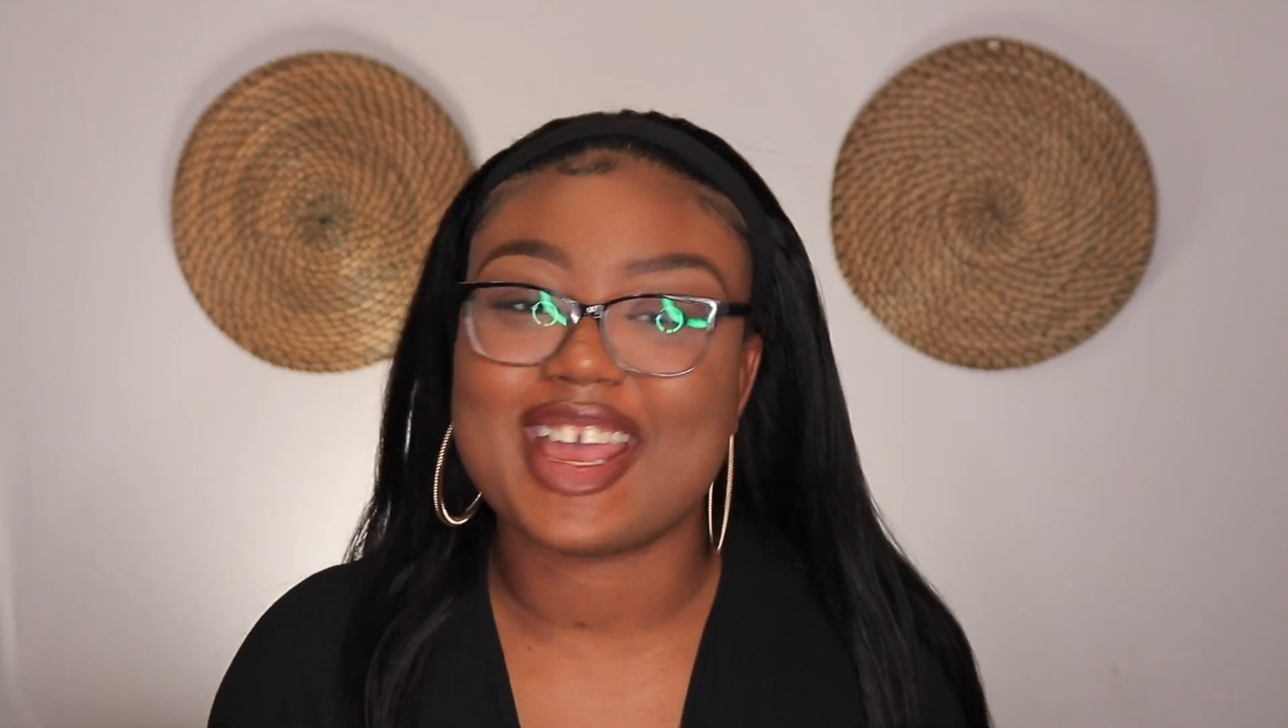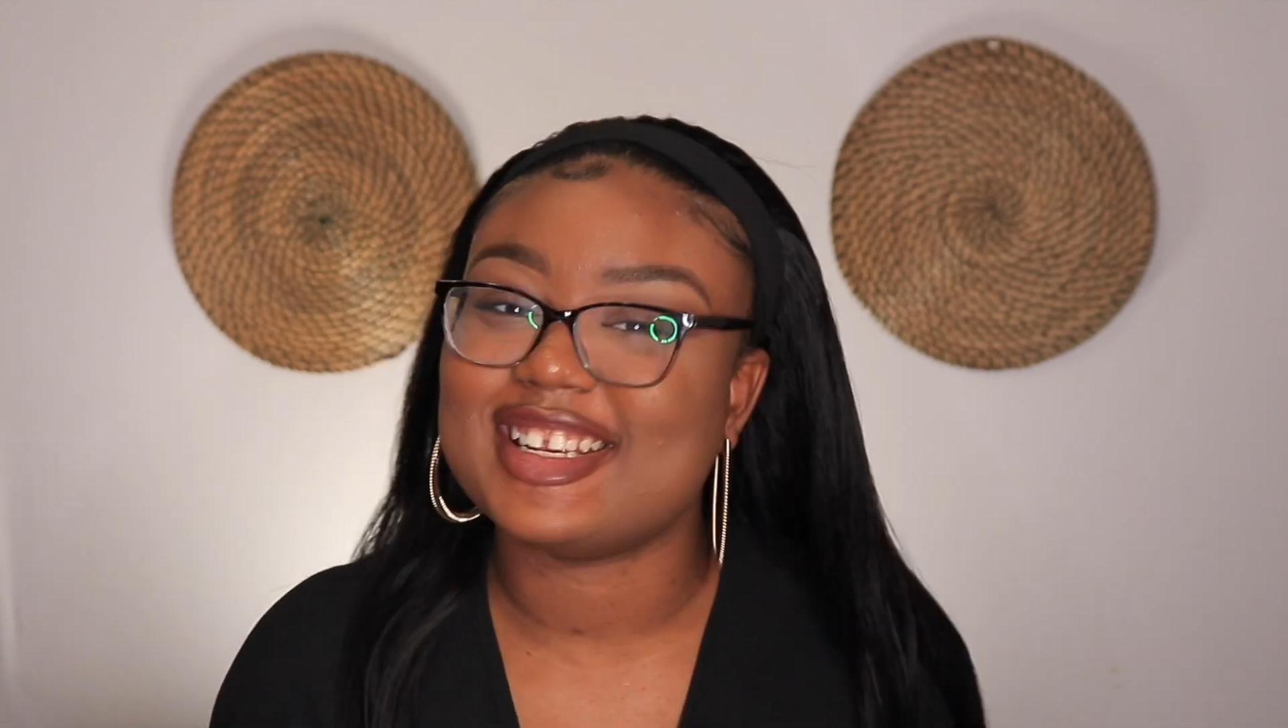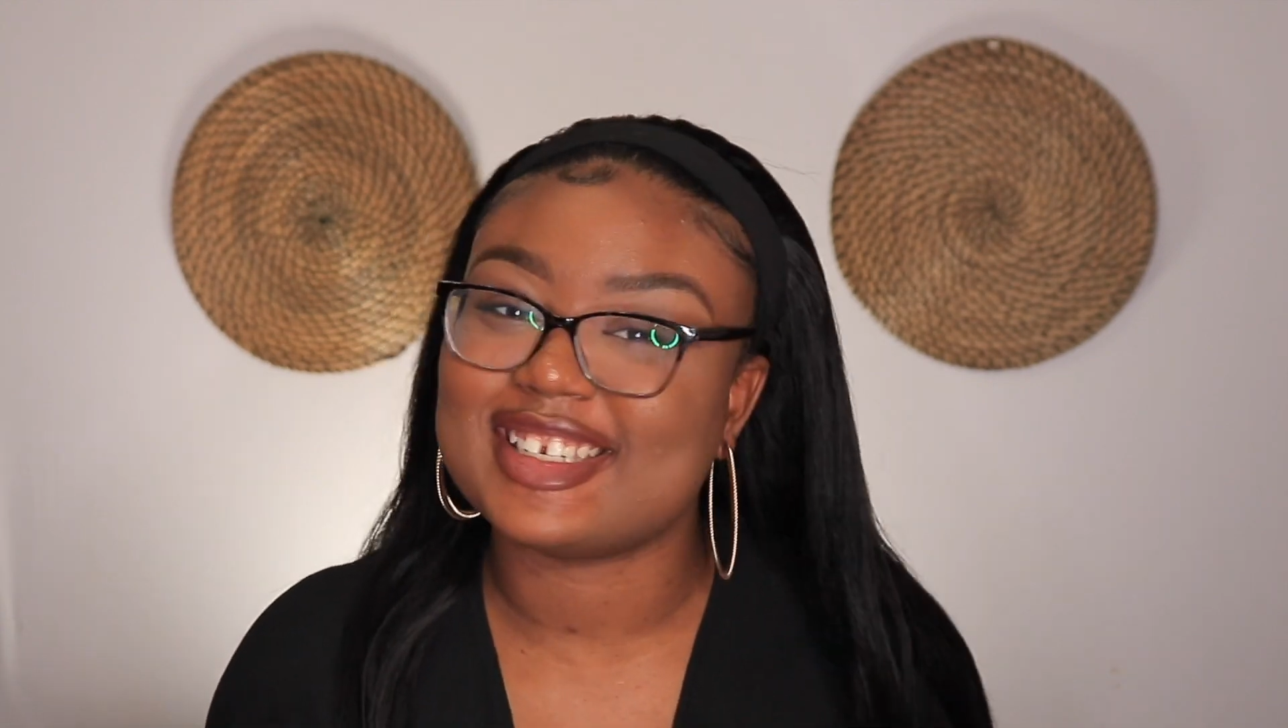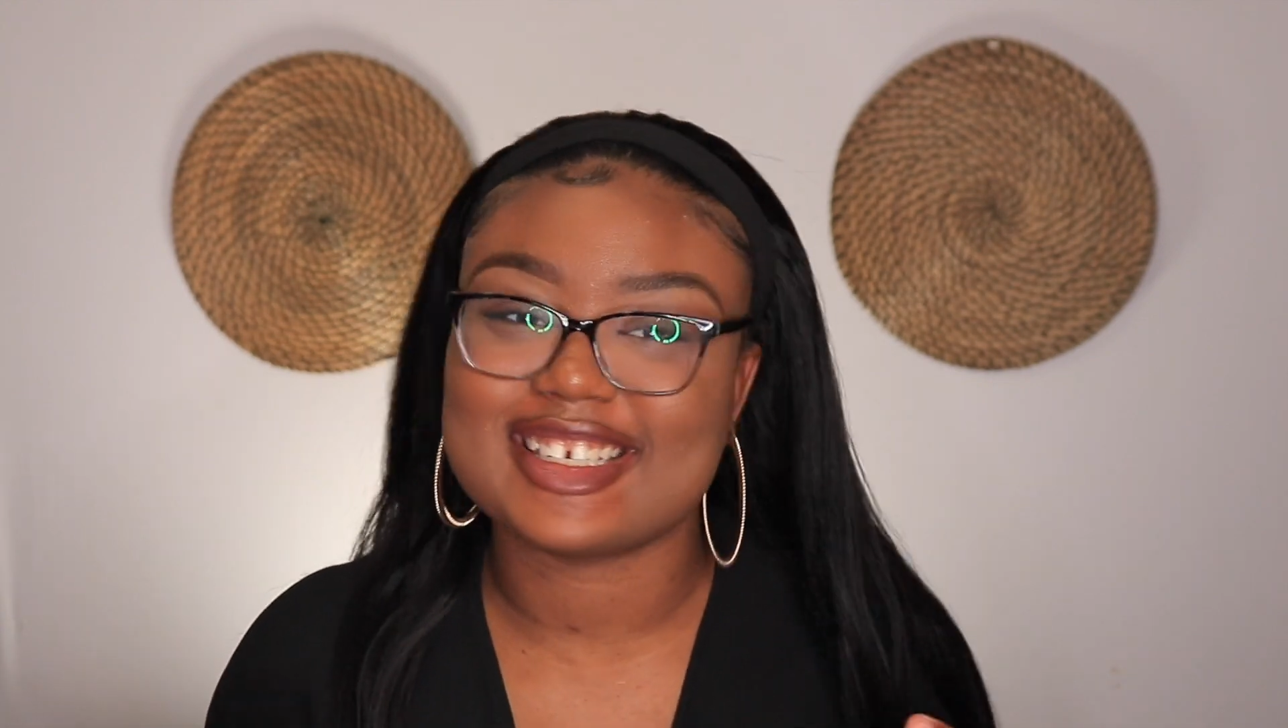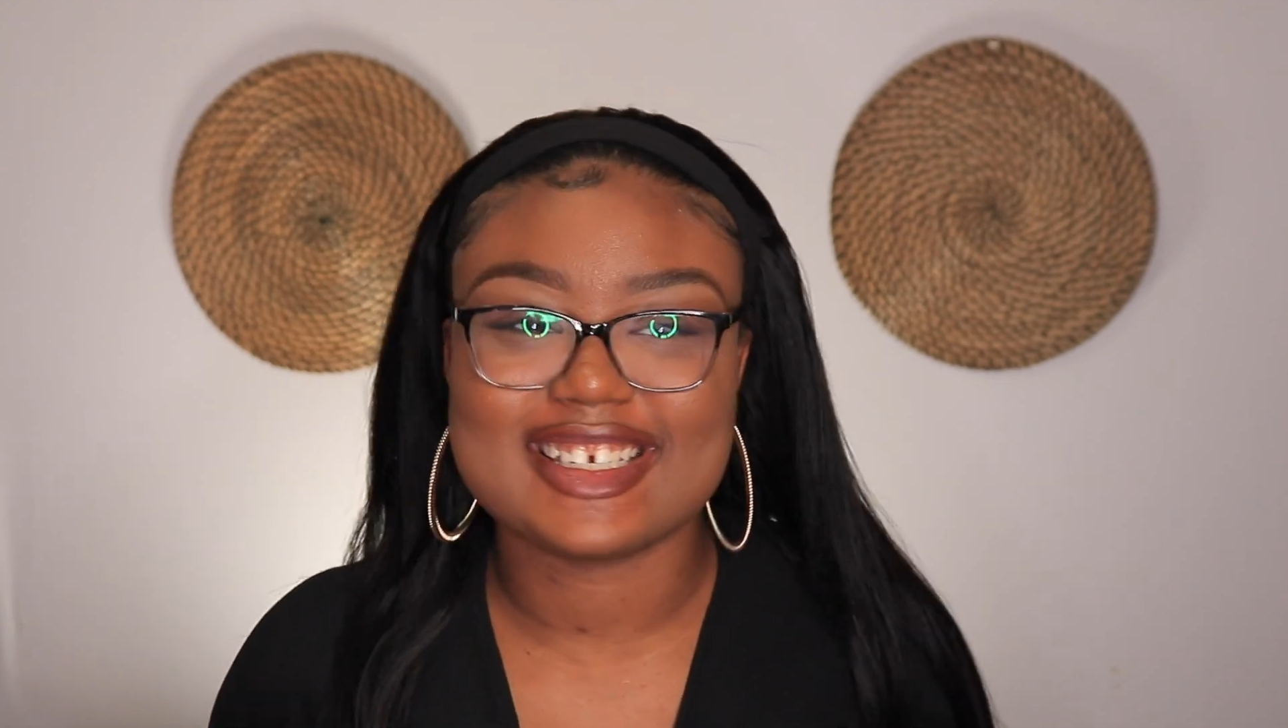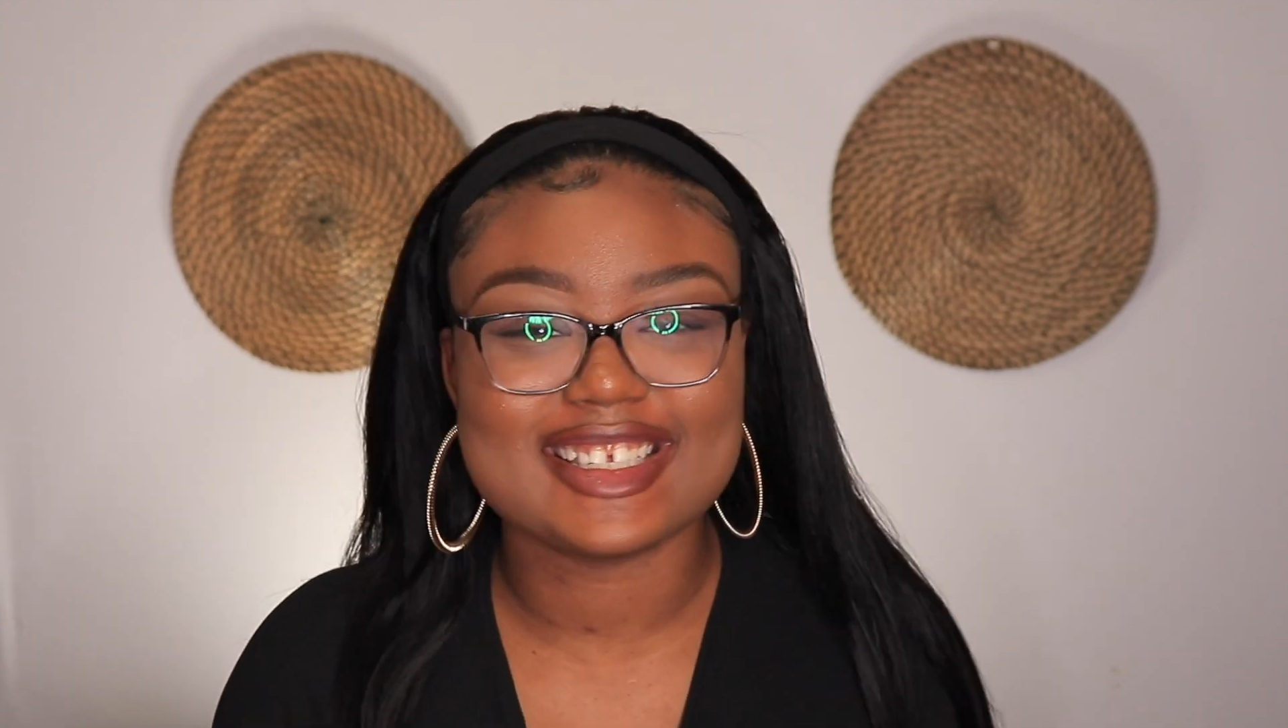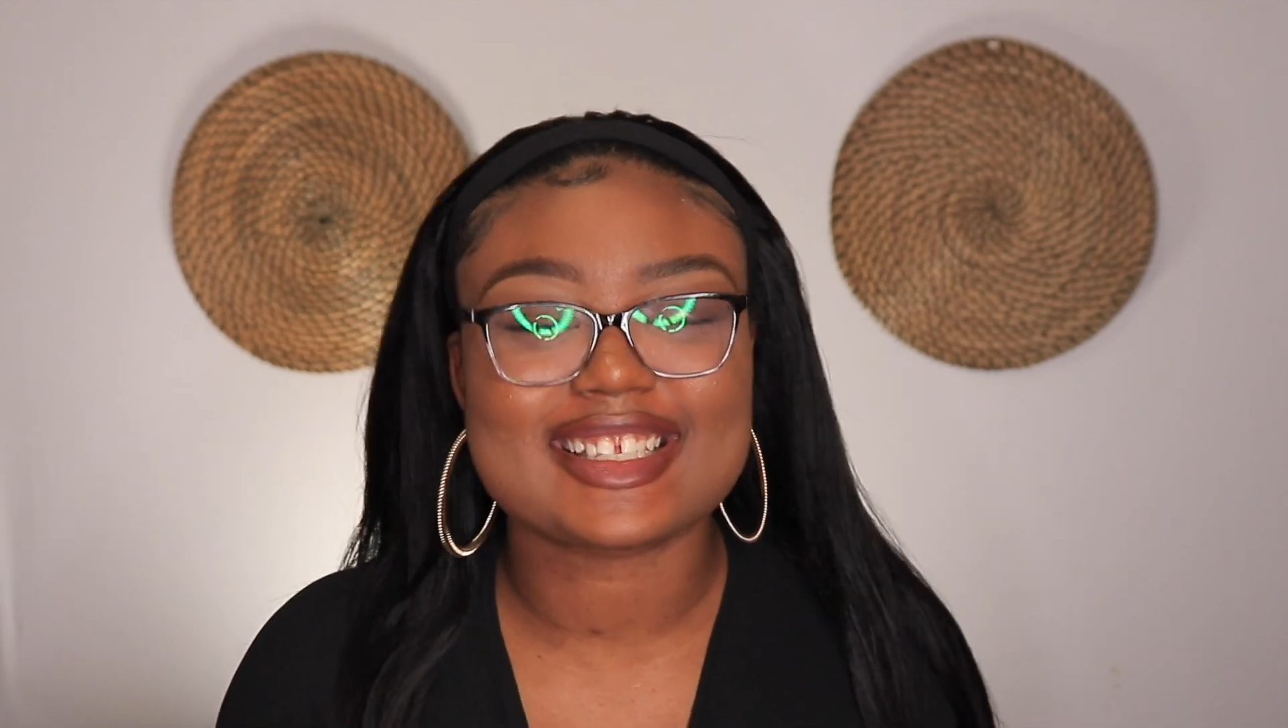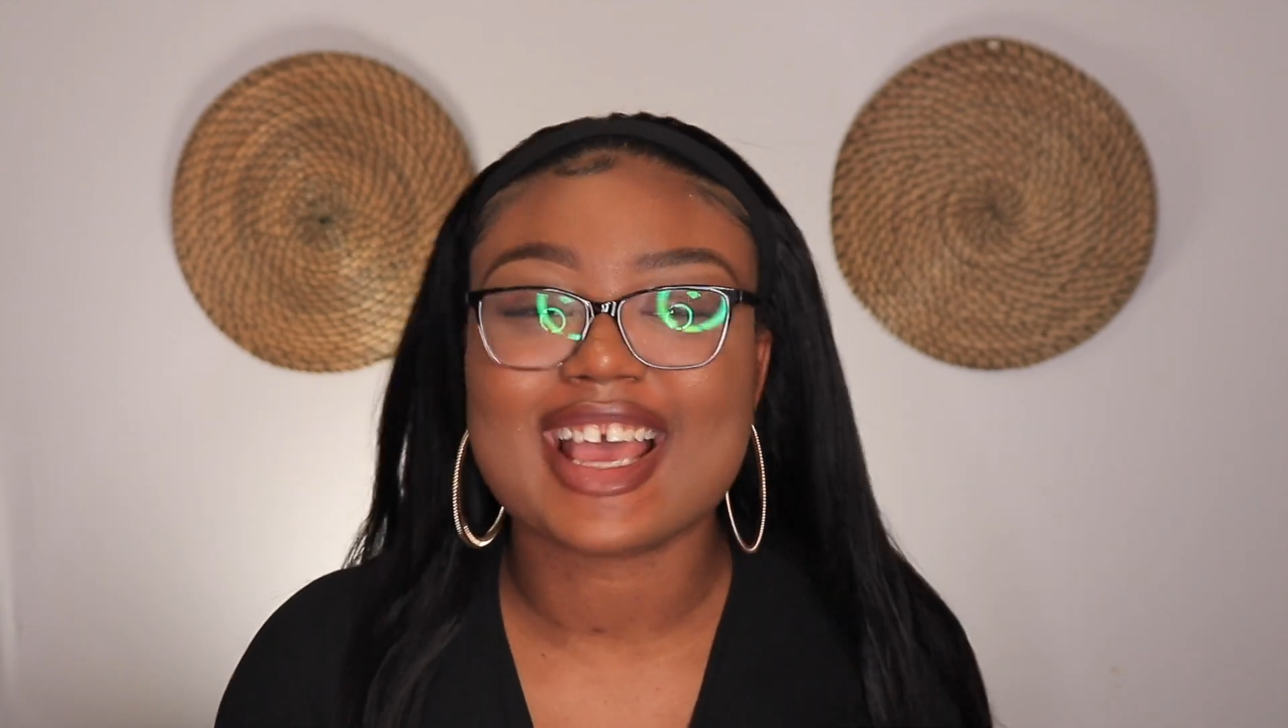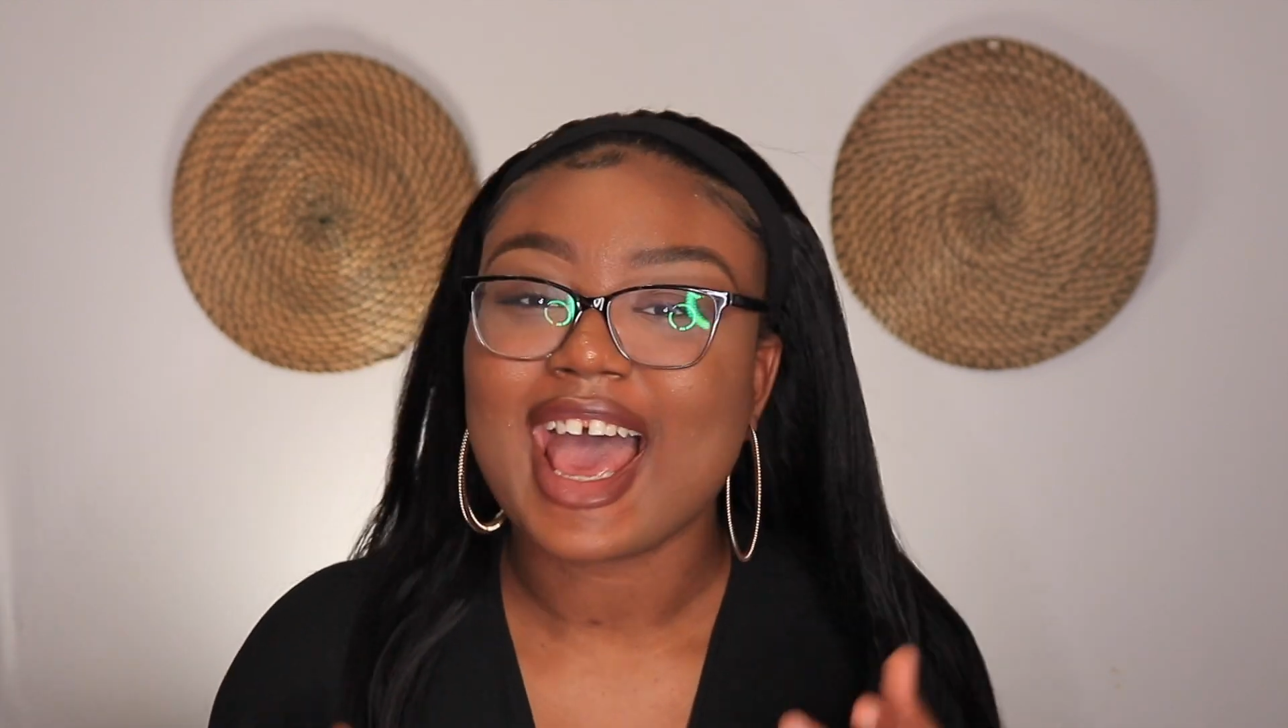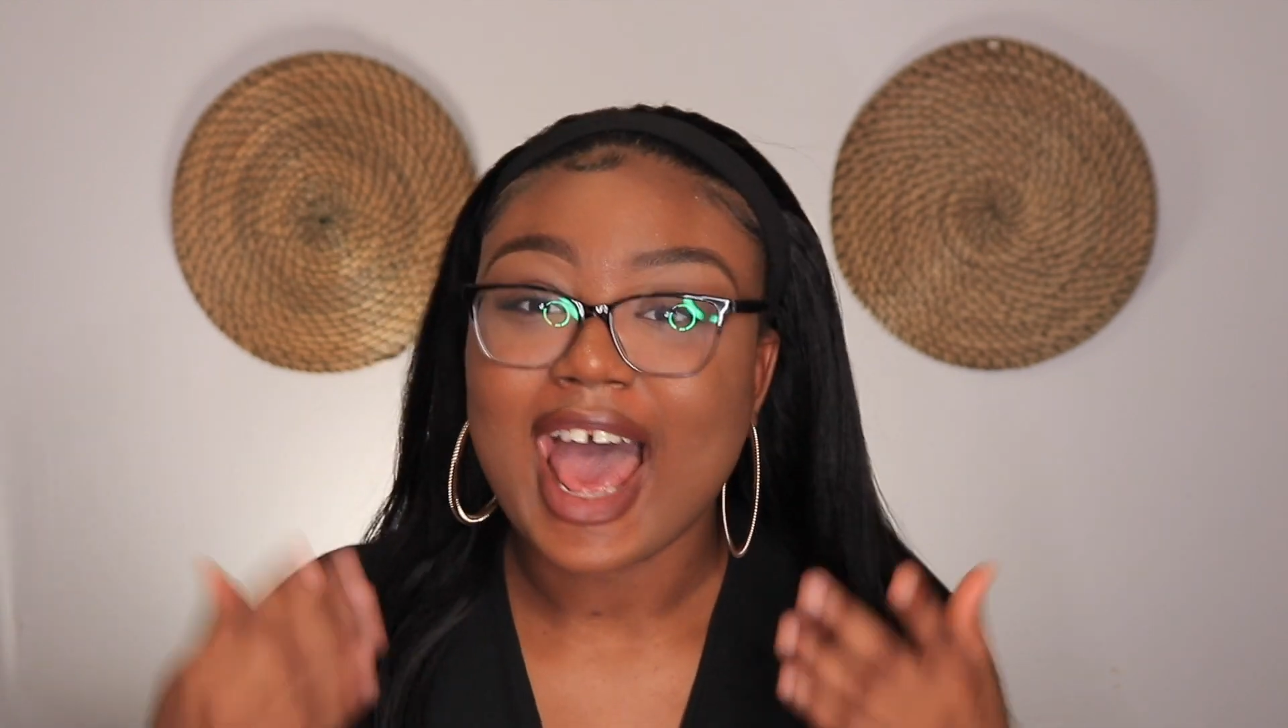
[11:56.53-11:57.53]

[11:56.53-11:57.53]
edges?